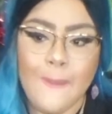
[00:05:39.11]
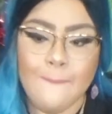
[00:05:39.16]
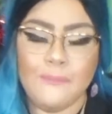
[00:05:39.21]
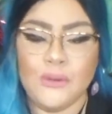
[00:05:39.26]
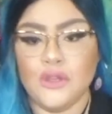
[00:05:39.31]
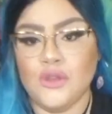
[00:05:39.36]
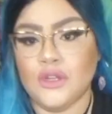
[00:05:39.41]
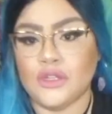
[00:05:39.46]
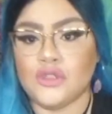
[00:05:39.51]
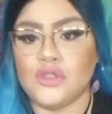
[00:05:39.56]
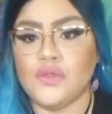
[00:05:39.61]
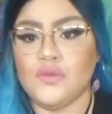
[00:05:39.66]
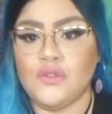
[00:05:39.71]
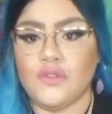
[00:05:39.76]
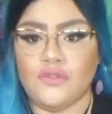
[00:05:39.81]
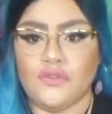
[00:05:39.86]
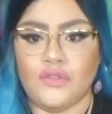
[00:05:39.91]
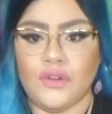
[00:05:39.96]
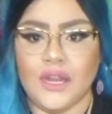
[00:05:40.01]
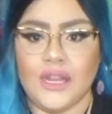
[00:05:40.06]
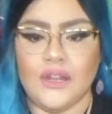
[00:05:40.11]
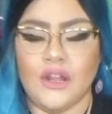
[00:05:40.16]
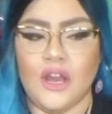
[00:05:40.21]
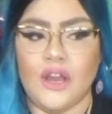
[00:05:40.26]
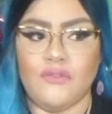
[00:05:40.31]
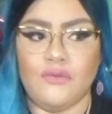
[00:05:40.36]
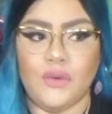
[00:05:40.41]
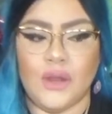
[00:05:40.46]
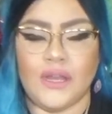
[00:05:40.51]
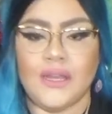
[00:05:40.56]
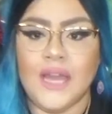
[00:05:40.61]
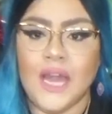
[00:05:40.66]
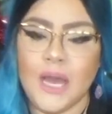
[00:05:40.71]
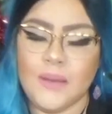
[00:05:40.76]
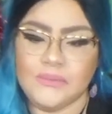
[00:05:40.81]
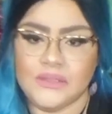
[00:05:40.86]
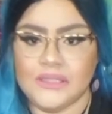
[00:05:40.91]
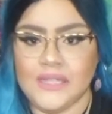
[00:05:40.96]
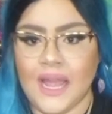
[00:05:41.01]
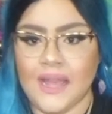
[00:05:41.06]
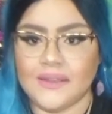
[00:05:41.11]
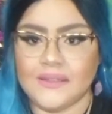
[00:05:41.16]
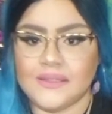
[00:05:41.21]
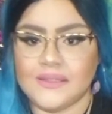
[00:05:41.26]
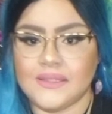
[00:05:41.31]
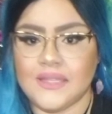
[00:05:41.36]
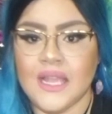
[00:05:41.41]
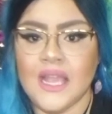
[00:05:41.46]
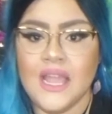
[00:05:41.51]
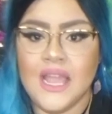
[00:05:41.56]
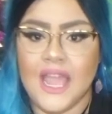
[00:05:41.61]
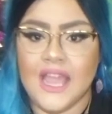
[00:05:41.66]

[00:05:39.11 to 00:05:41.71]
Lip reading: but you're too afraid of what comes next.